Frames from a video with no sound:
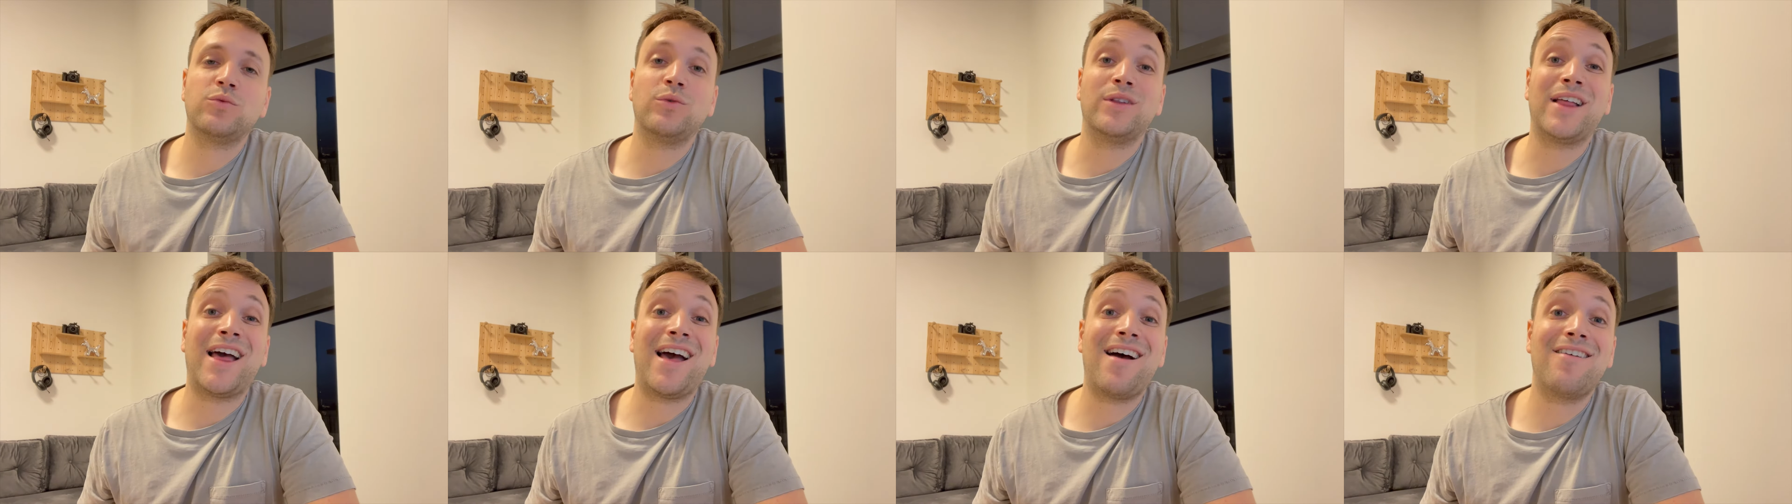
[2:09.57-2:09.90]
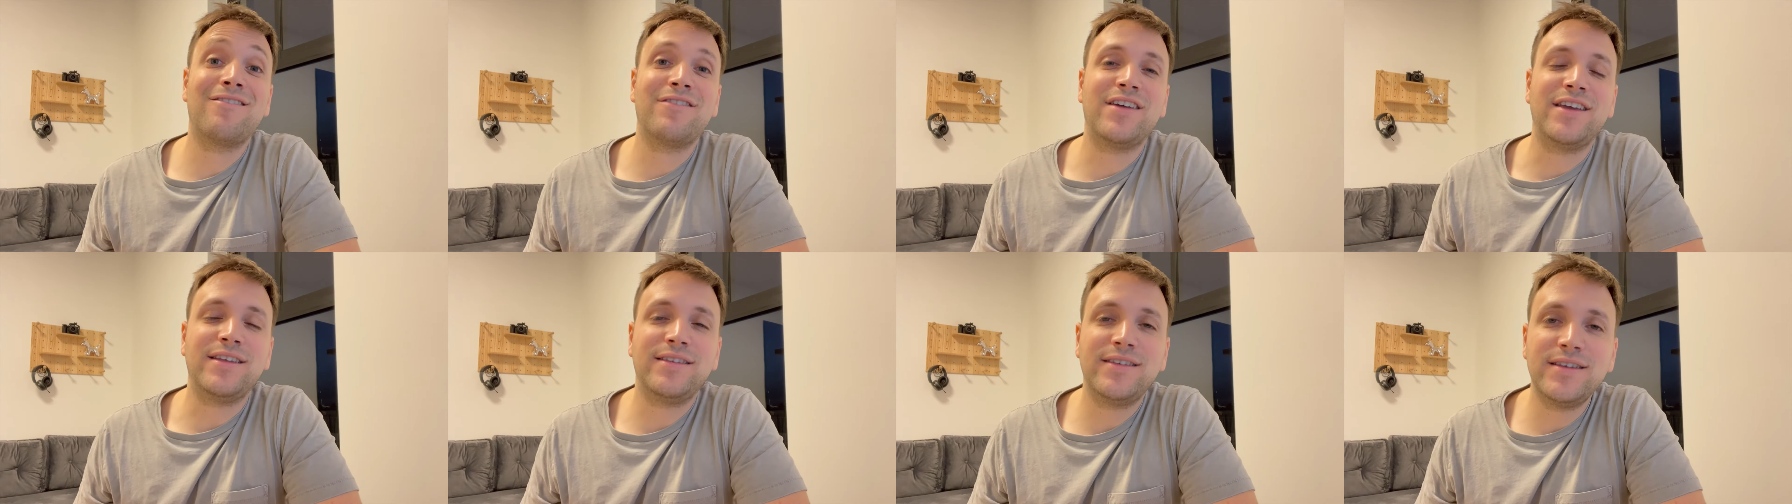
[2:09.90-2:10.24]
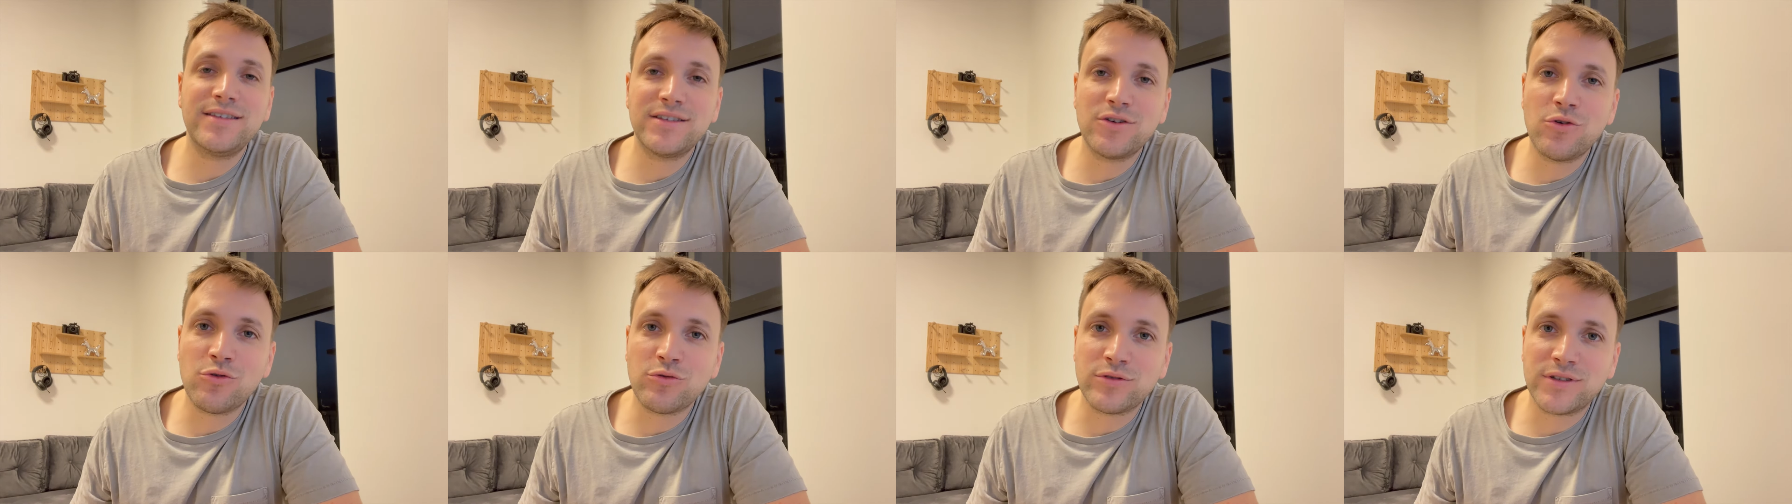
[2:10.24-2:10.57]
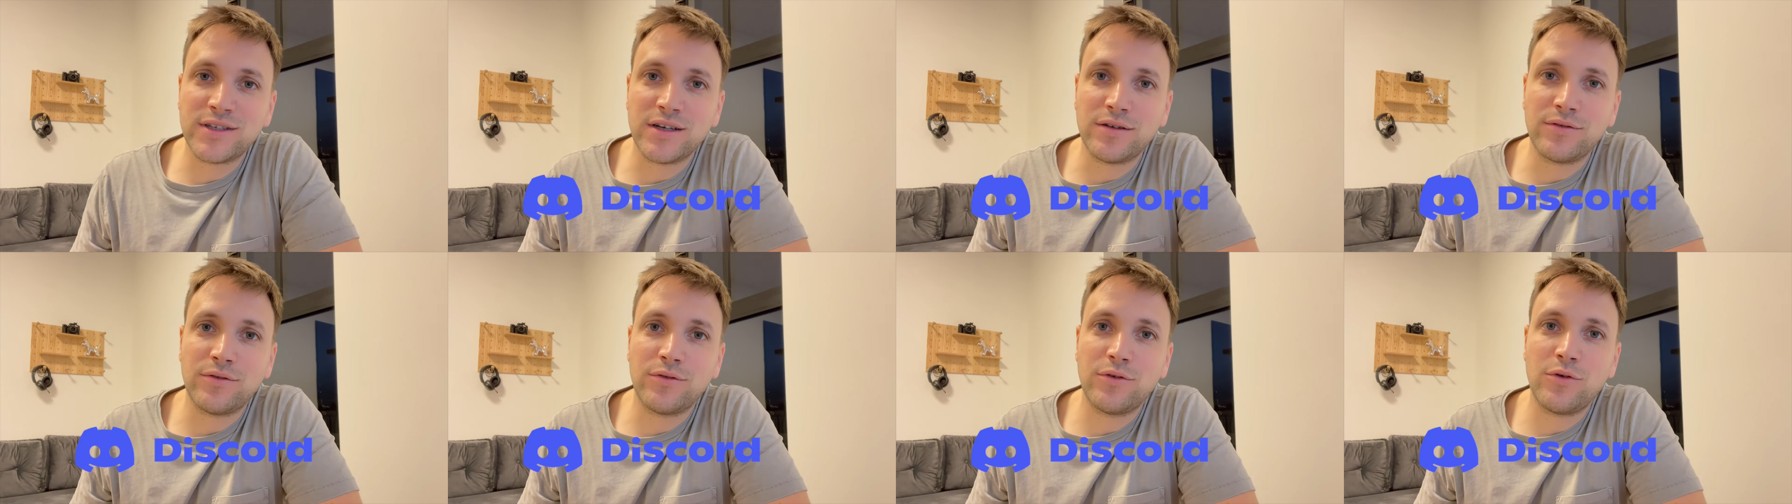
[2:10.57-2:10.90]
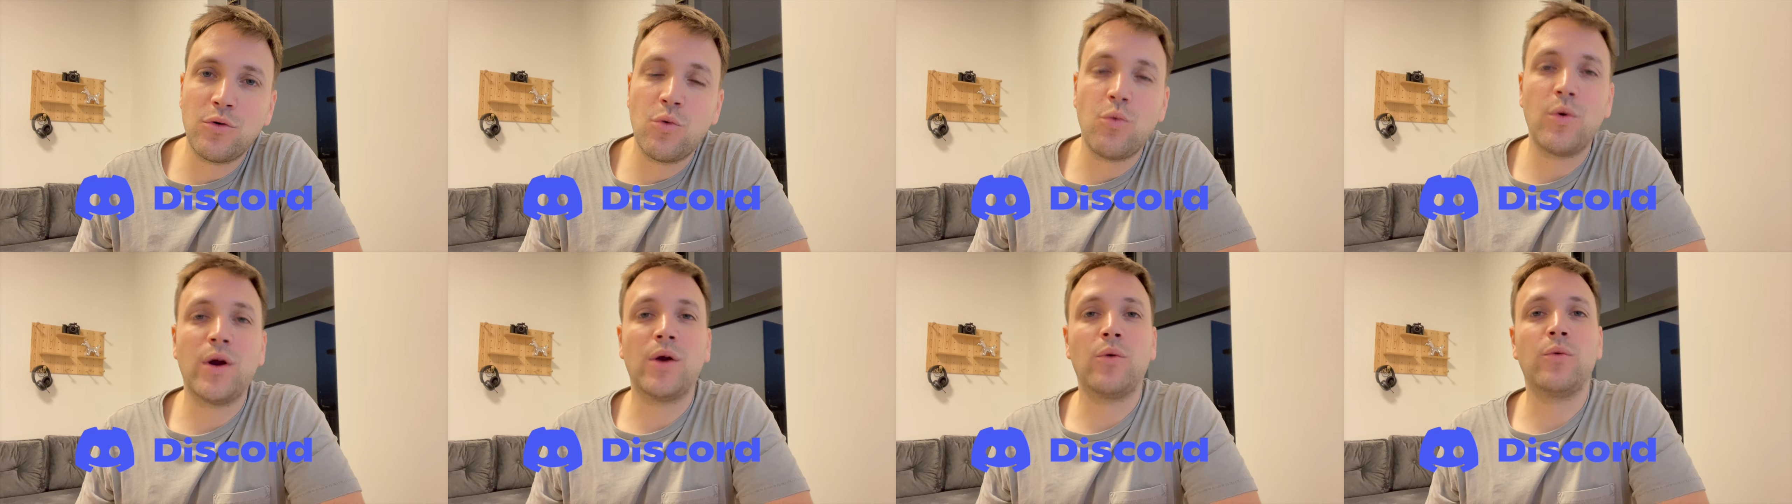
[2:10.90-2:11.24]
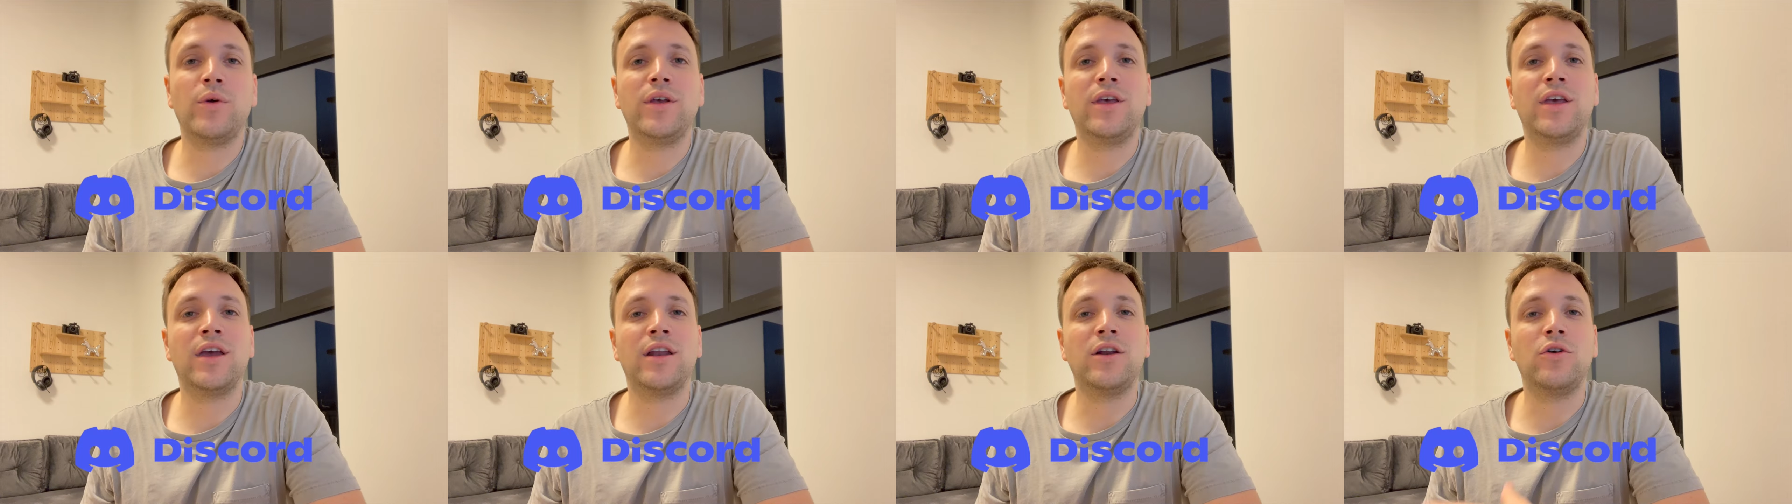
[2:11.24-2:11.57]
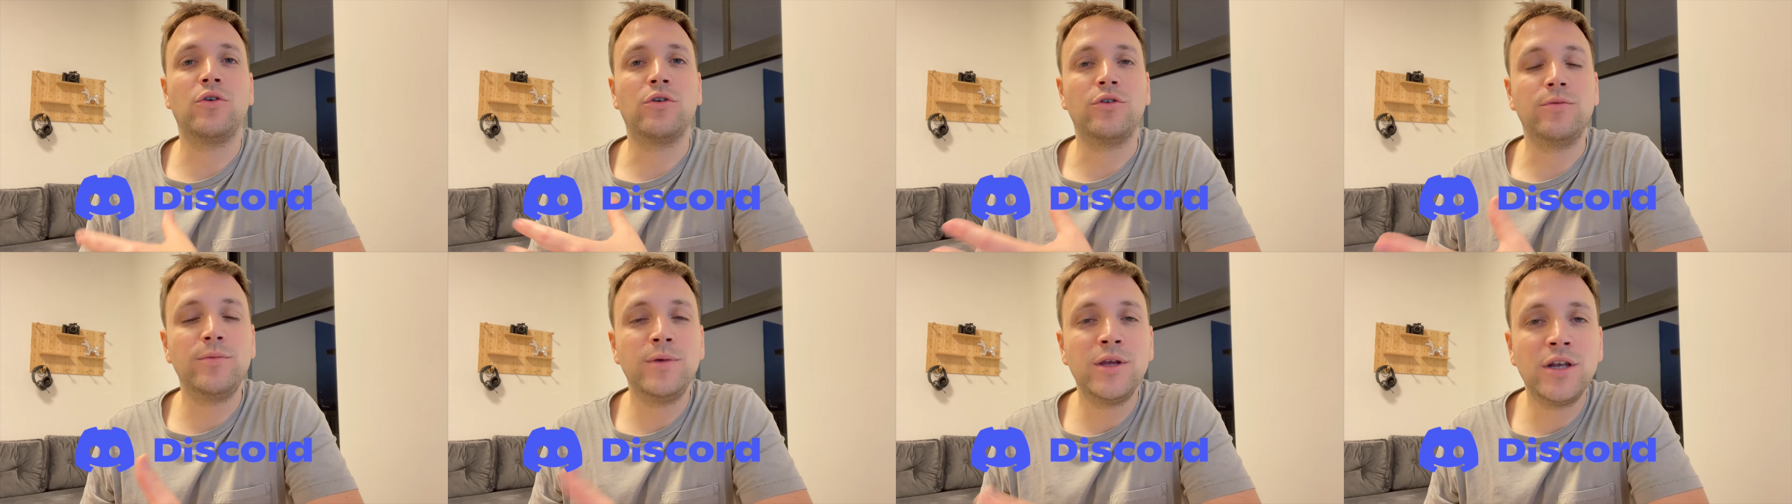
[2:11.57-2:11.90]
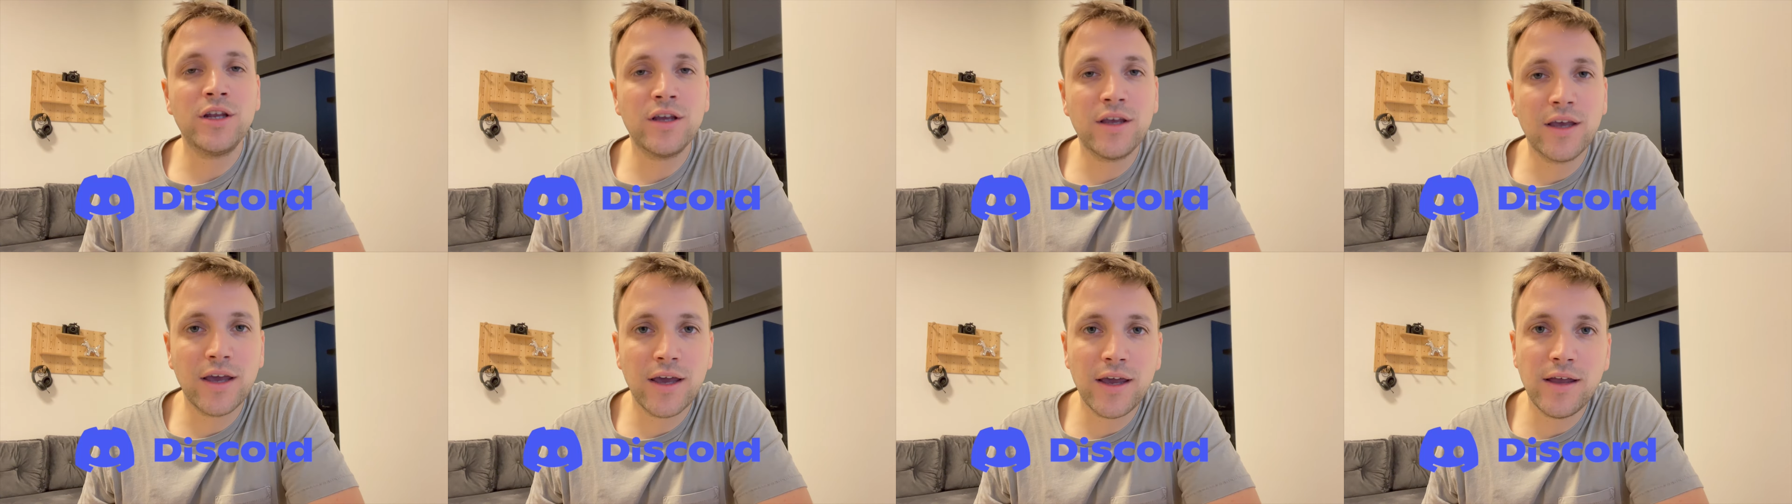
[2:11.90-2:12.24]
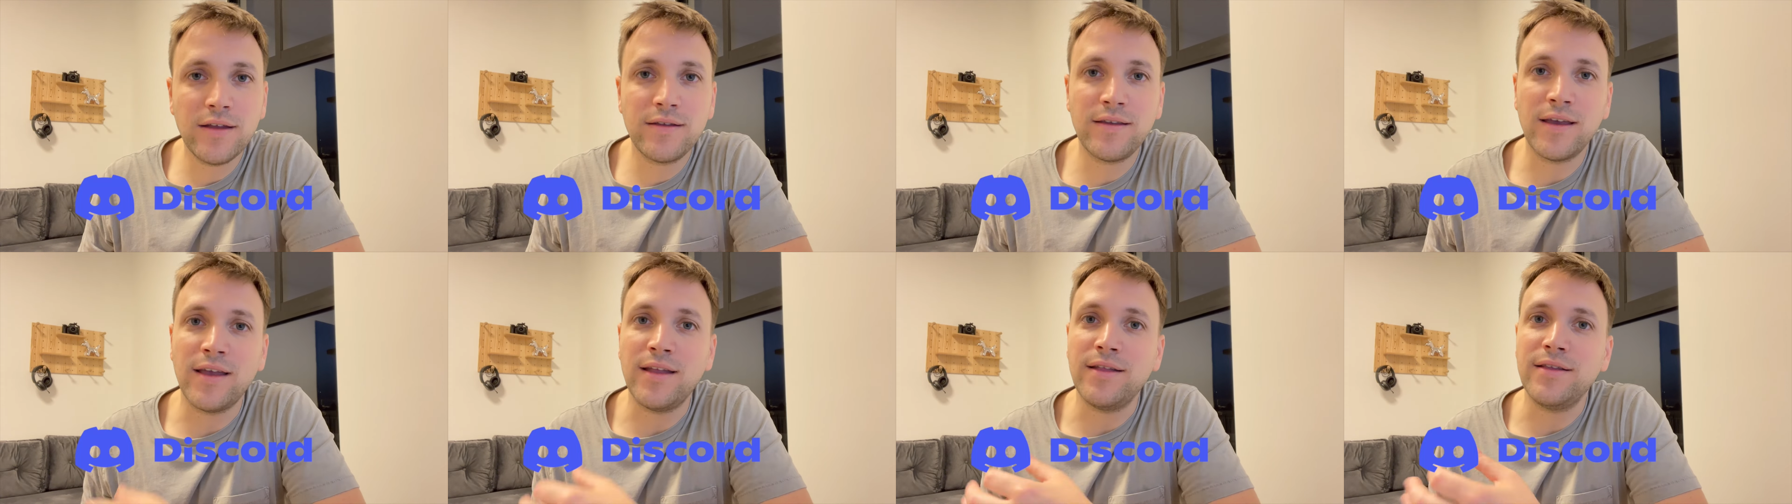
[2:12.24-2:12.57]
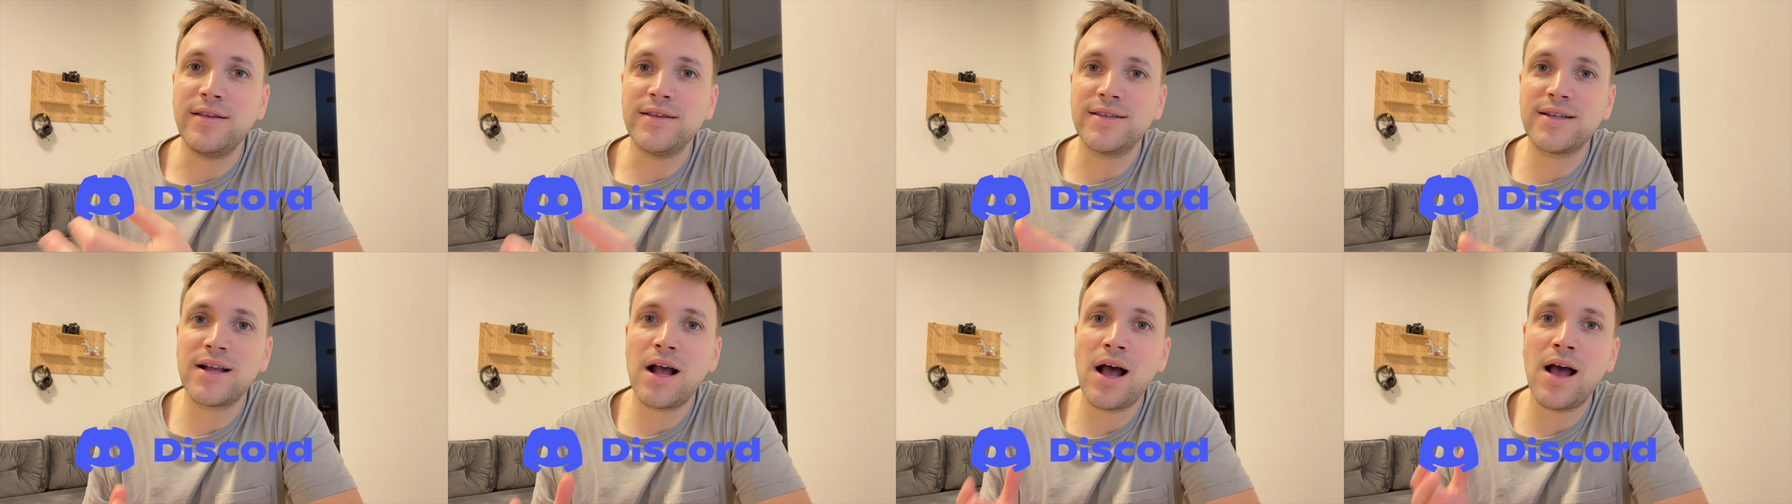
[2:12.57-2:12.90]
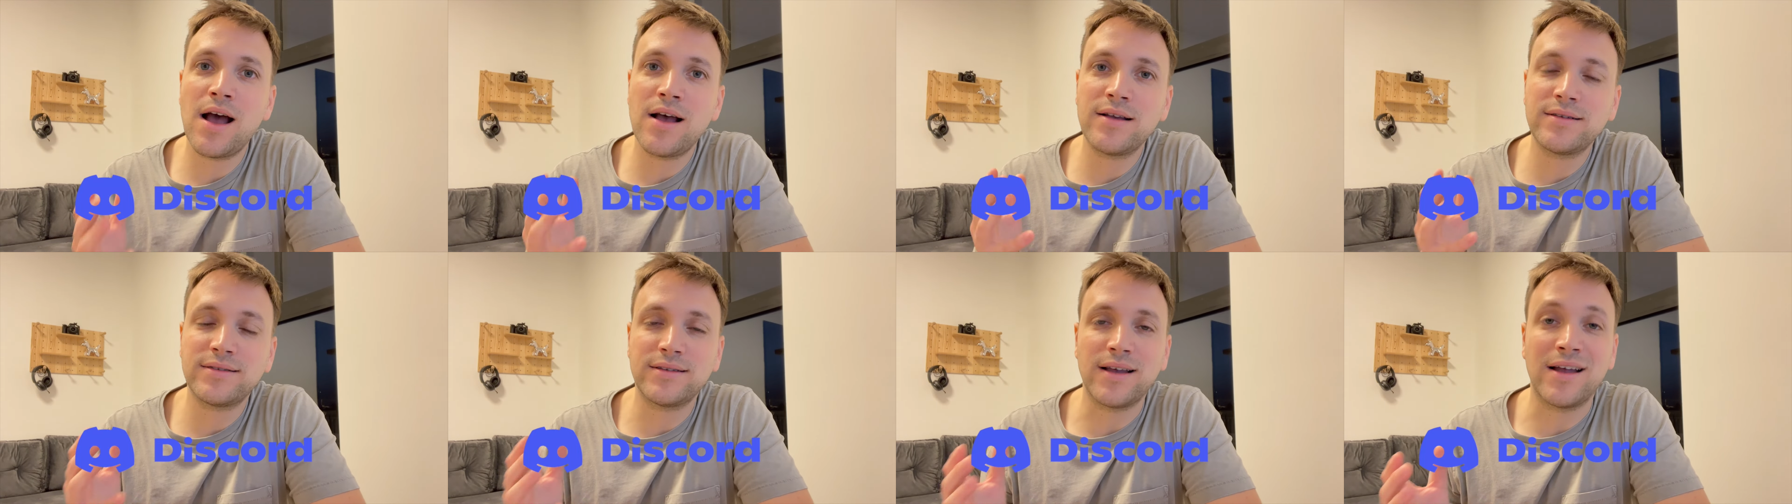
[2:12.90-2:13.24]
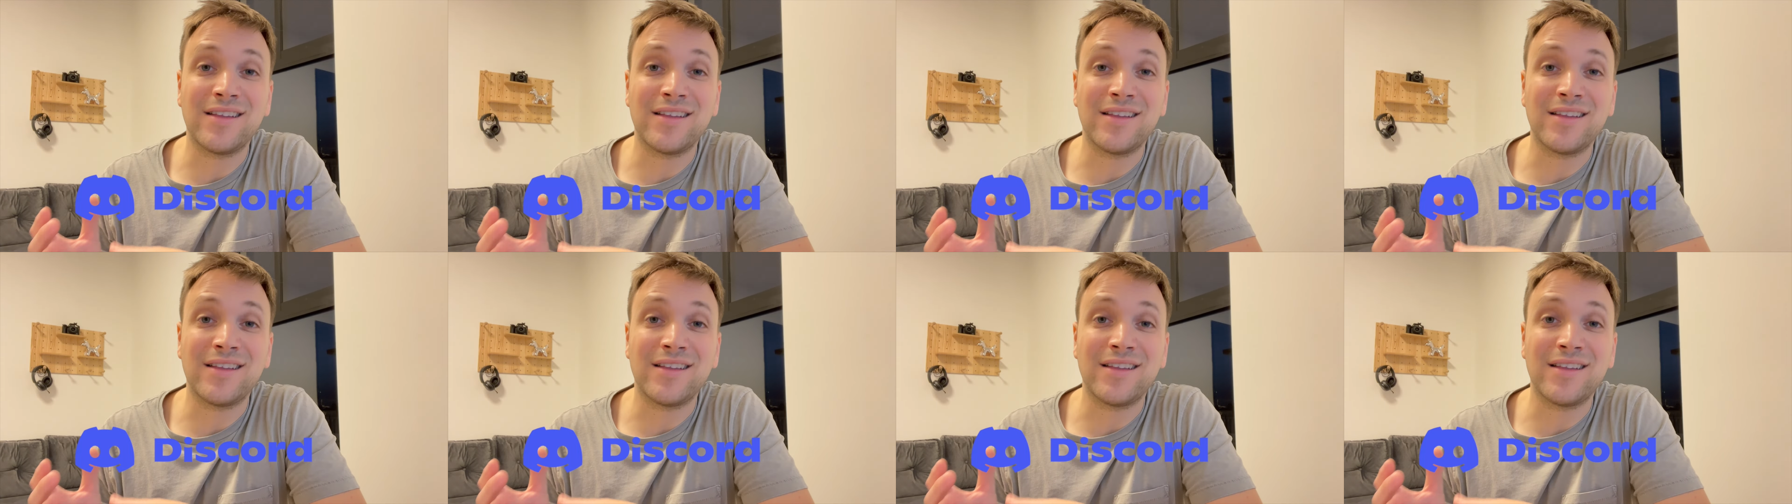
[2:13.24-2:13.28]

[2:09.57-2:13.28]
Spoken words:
will have a Discord server where we can communicate and discuss